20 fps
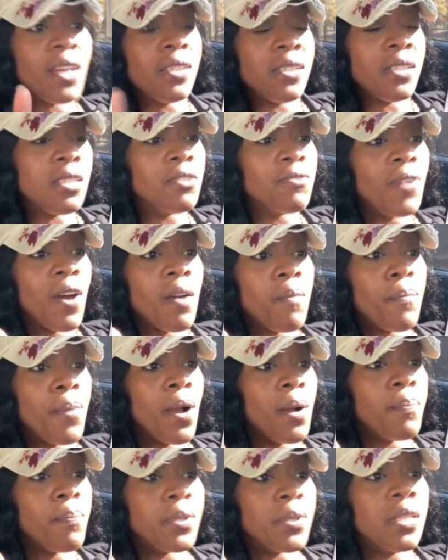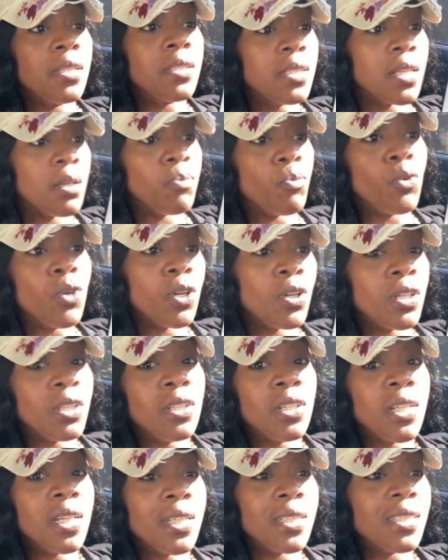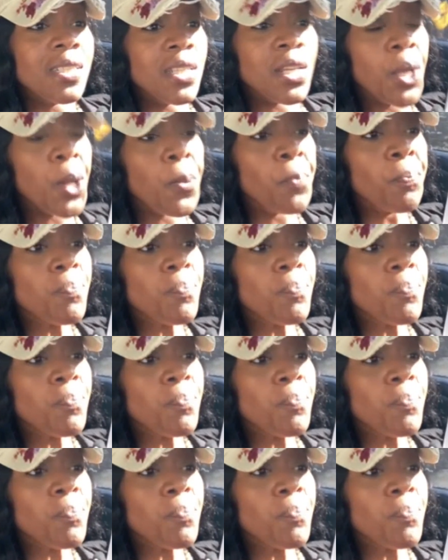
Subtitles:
these 5 properties that we're going to look at today,